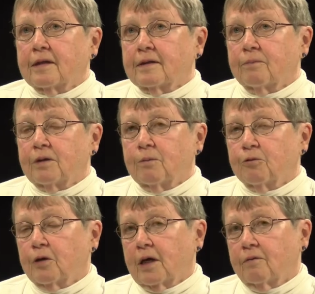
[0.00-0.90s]

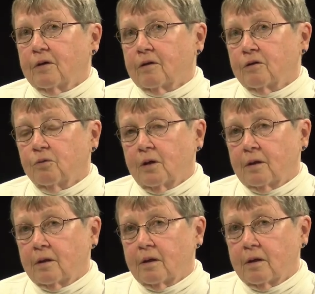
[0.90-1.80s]
September 11. There's
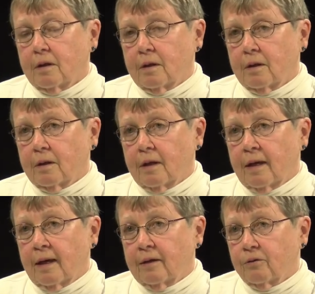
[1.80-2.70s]
one
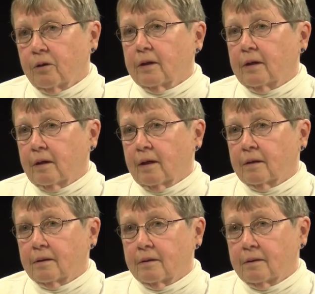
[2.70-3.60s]
annually
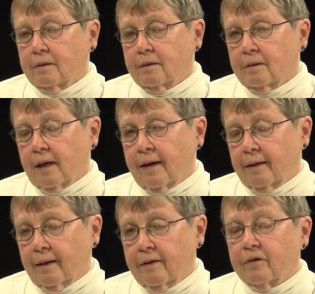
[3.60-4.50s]
on
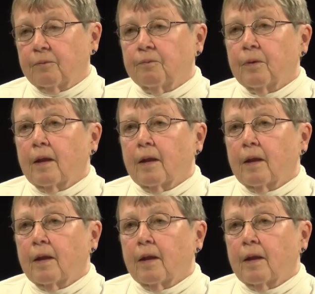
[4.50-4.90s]
9-11.